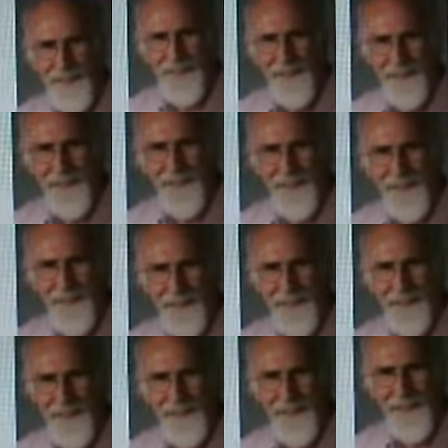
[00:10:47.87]
when it was on
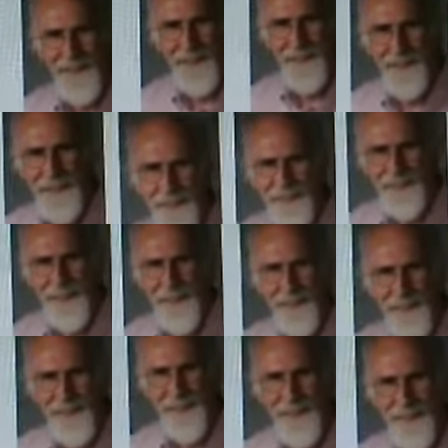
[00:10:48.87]
102,
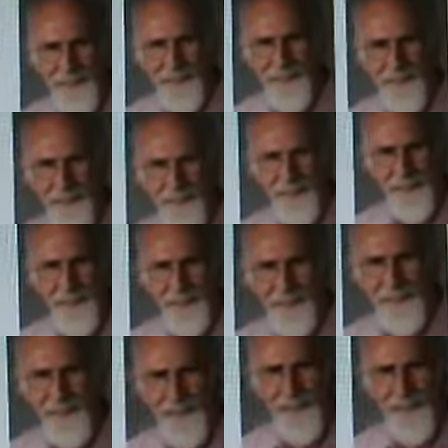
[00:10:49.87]
Five for